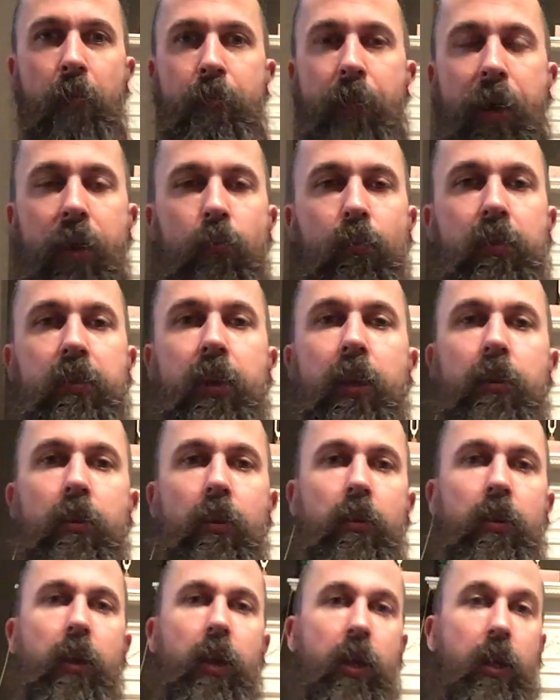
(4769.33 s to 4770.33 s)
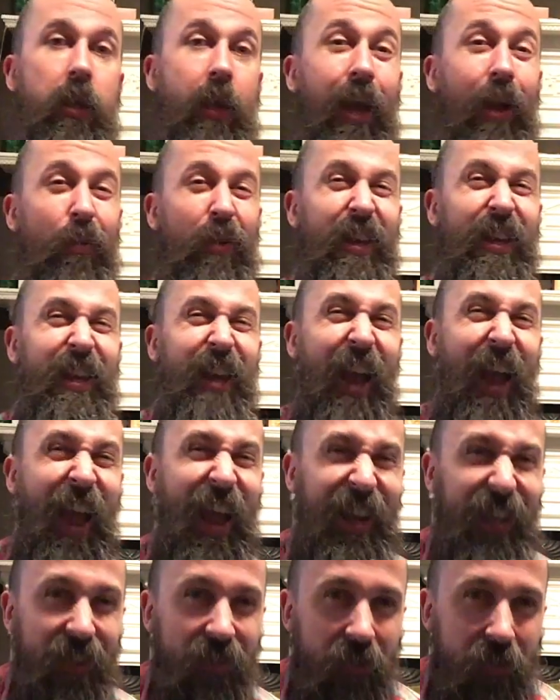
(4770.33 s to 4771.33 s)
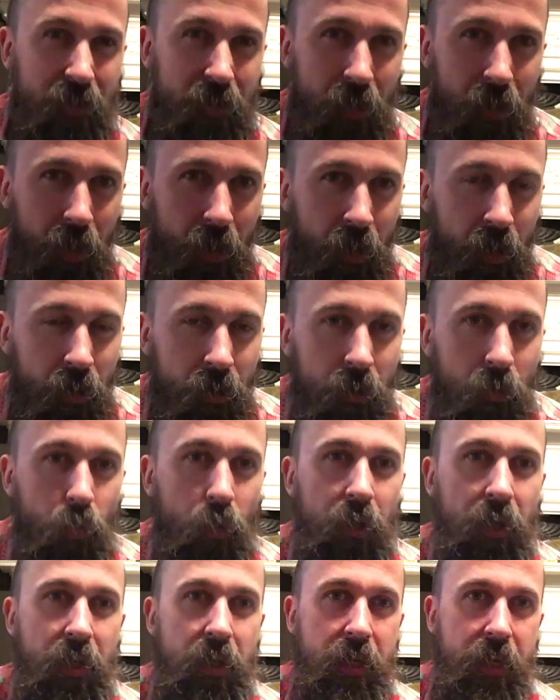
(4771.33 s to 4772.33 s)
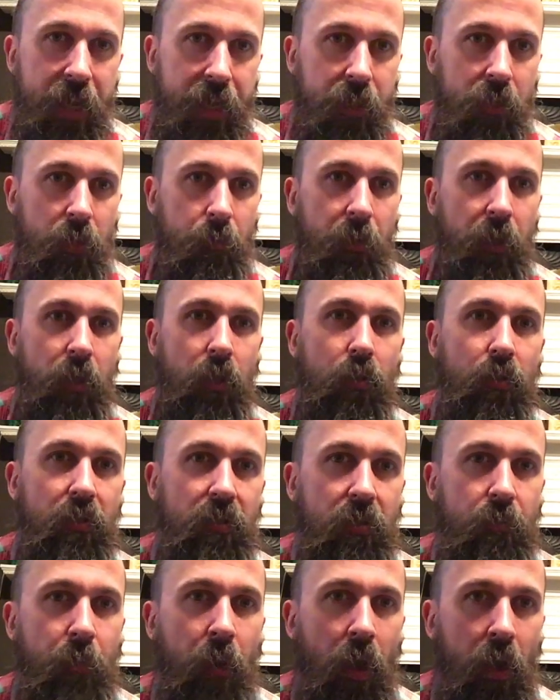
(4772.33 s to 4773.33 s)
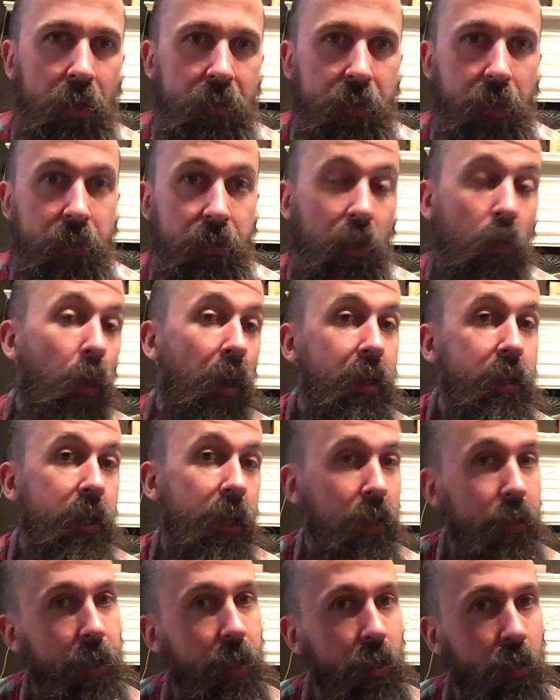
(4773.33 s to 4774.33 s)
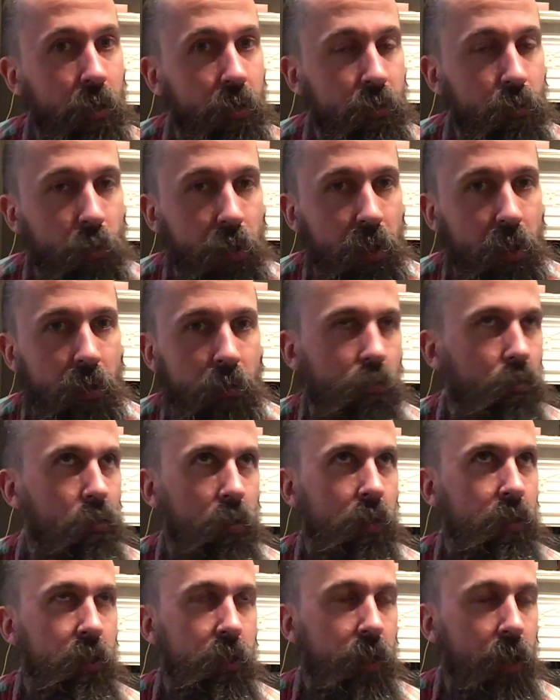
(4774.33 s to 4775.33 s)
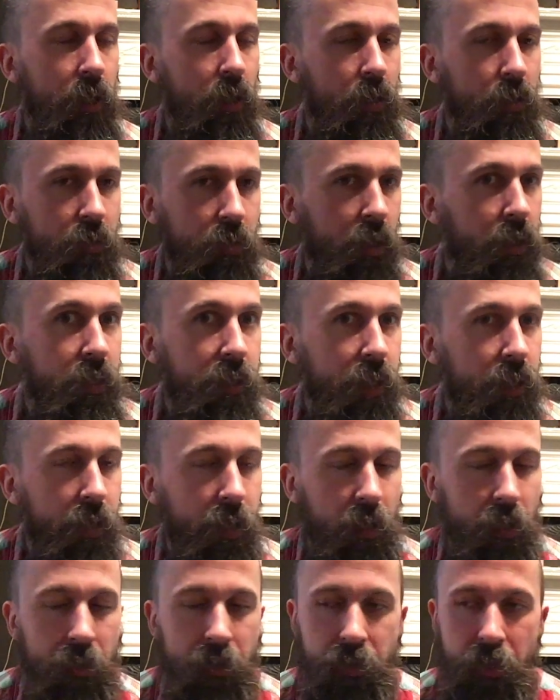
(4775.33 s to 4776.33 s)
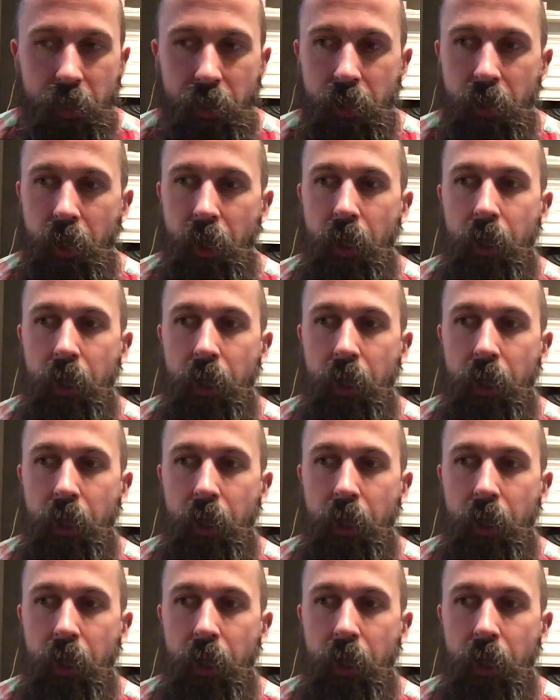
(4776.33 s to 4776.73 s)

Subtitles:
Ben was saying the other day how he hates the word knit being used as a past tense. Oh, I knit that last week, or I did that I knit that last year.